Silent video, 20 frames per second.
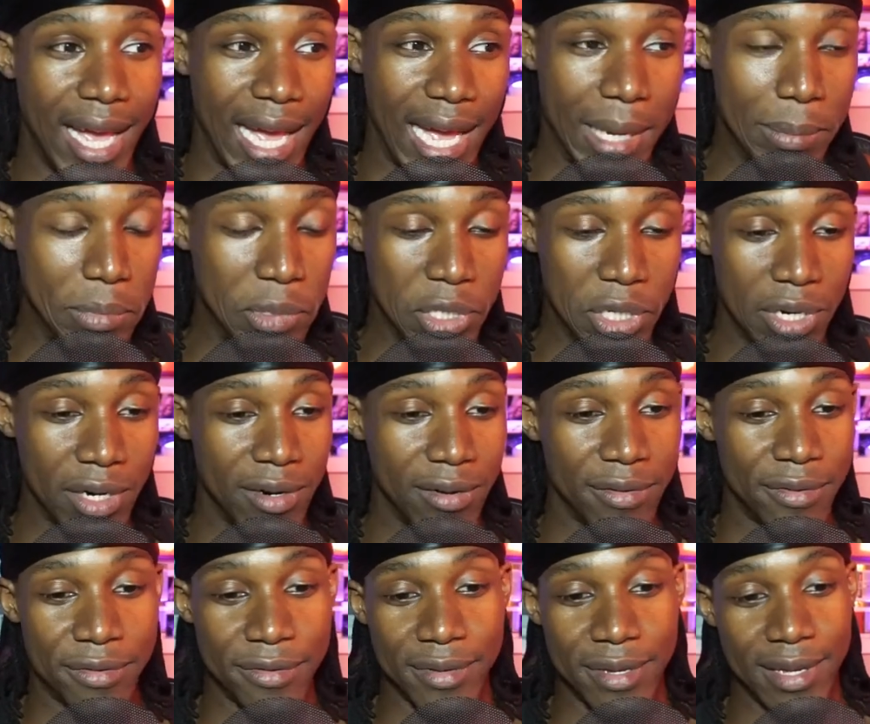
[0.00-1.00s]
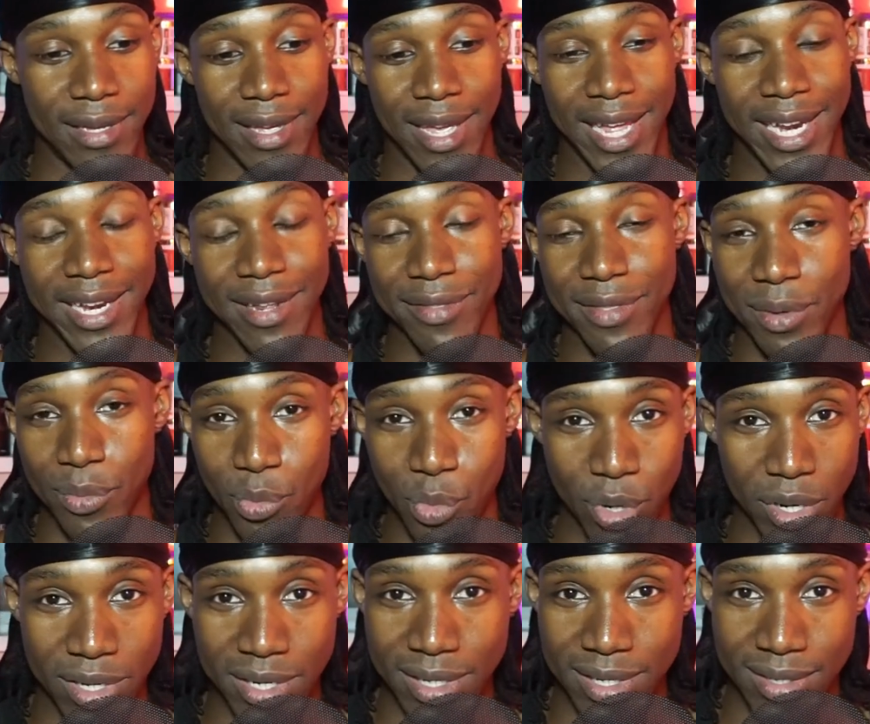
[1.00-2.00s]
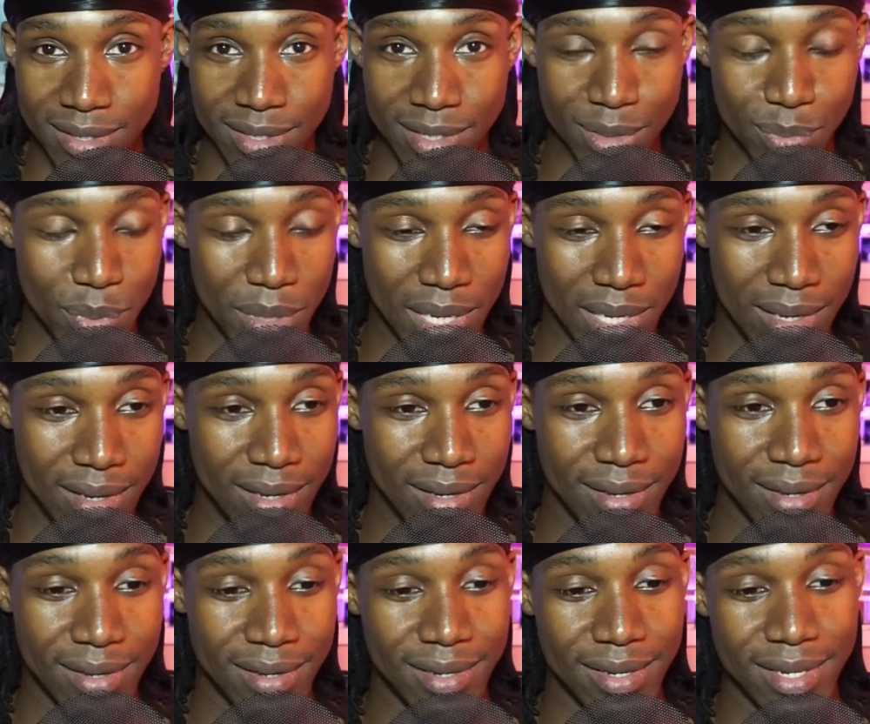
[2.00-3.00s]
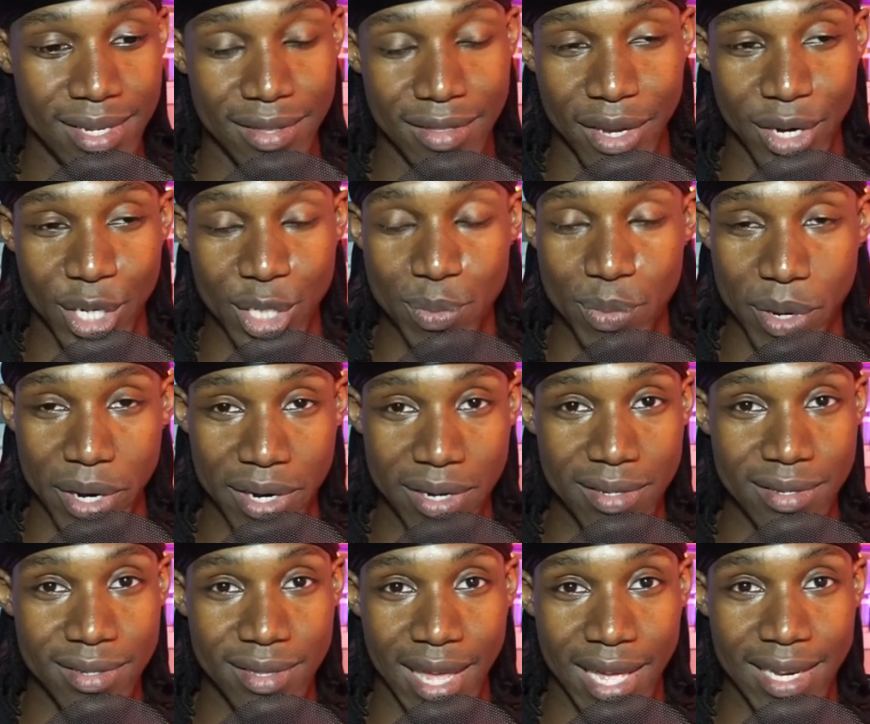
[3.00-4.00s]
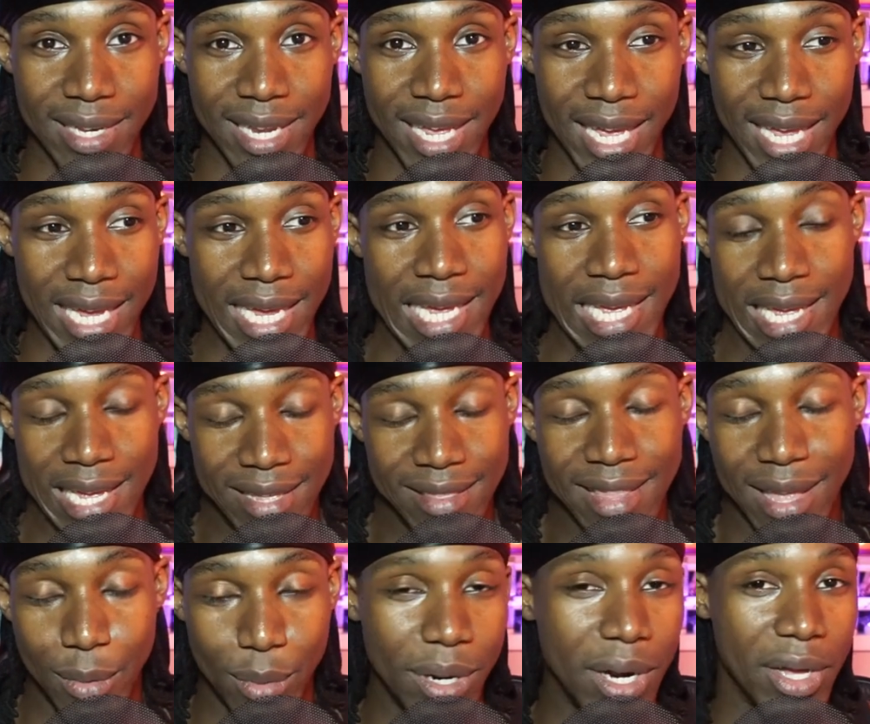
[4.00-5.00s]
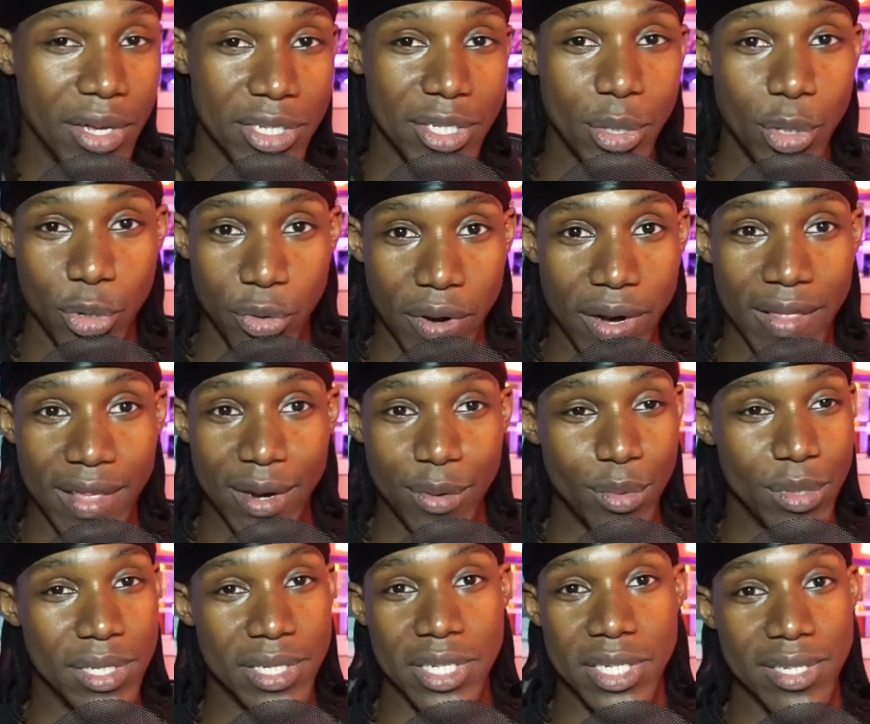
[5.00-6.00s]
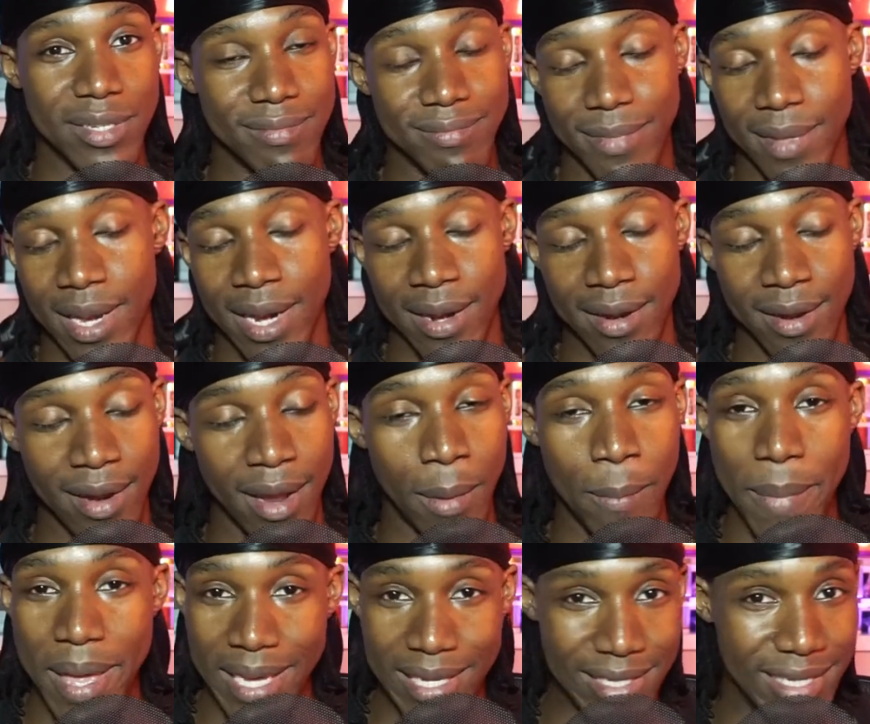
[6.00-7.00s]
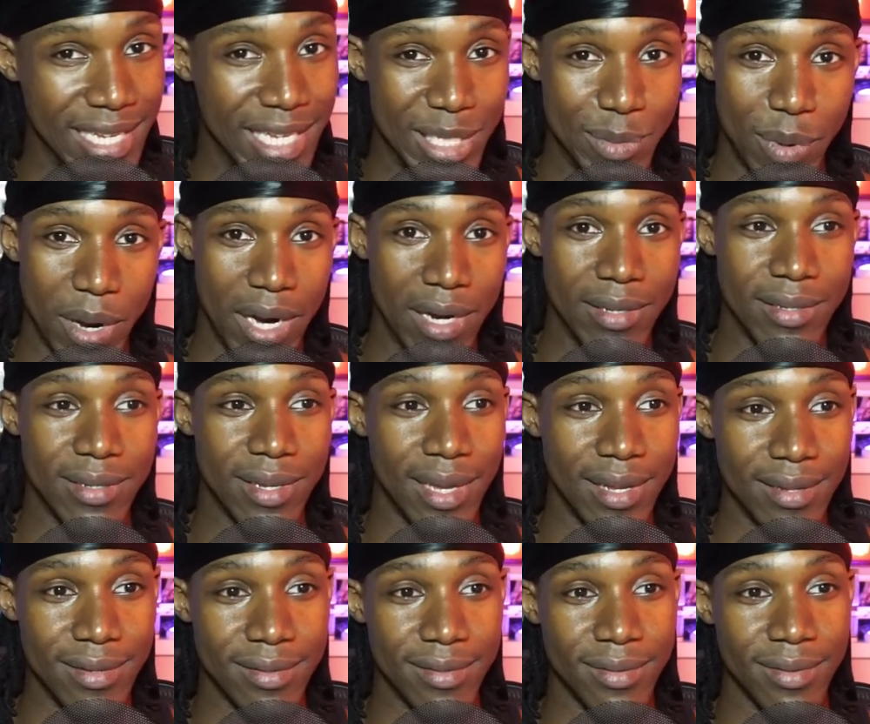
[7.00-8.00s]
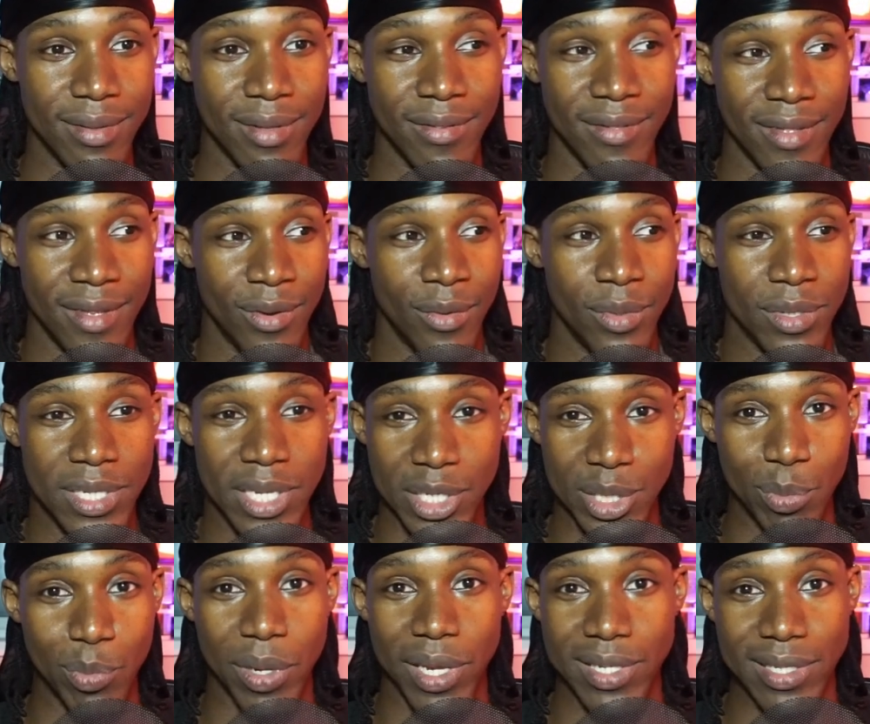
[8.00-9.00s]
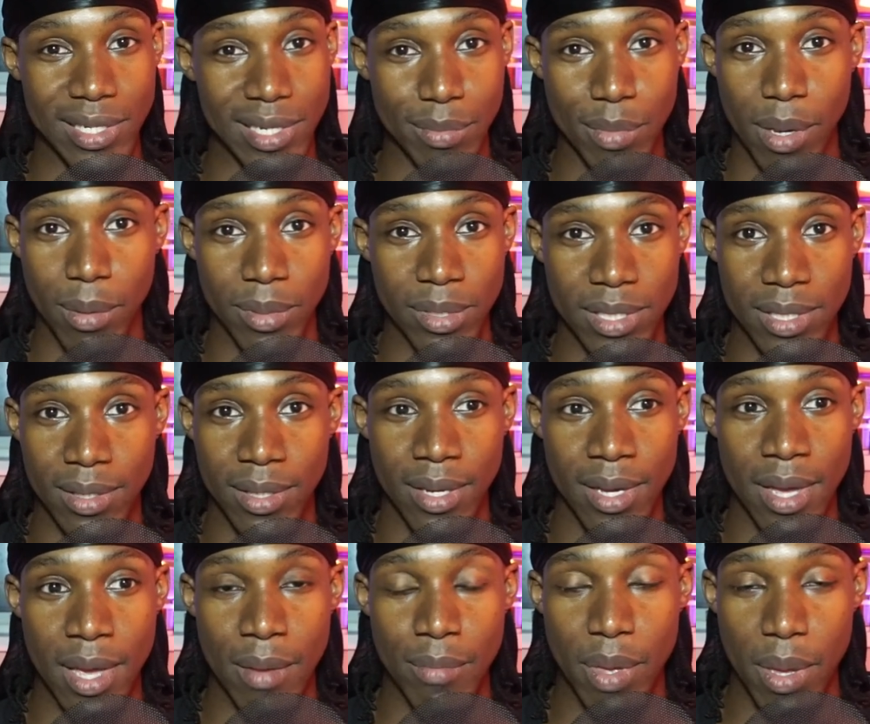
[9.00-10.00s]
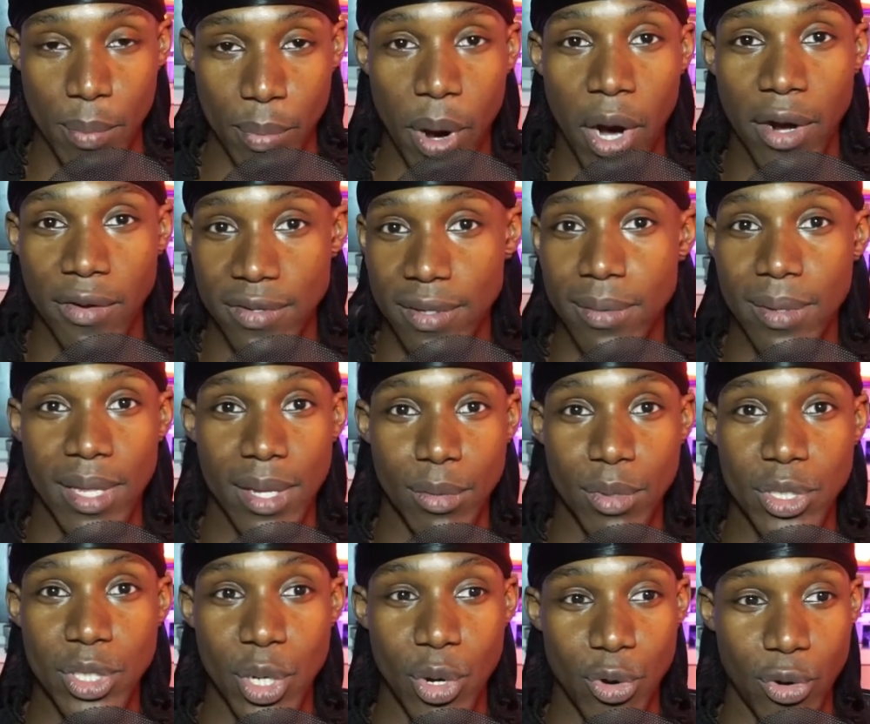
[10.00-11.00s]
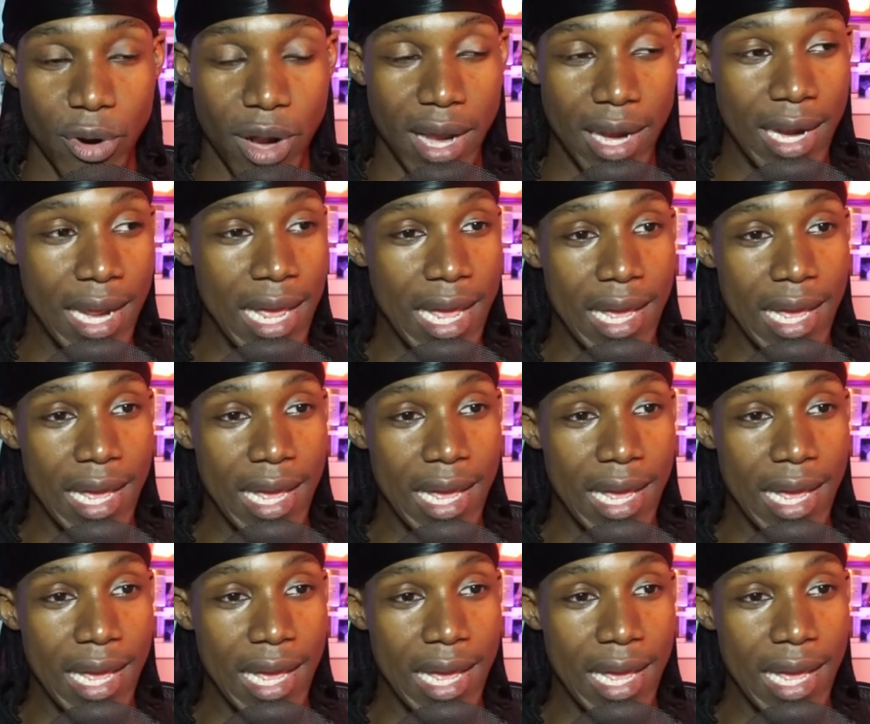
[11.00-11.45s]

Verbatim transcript: I'm sure if any of them were to speak to their experience that day, they would also agree that it was just an amazing experience and was such a blessing to be able to be a part of something that was so great.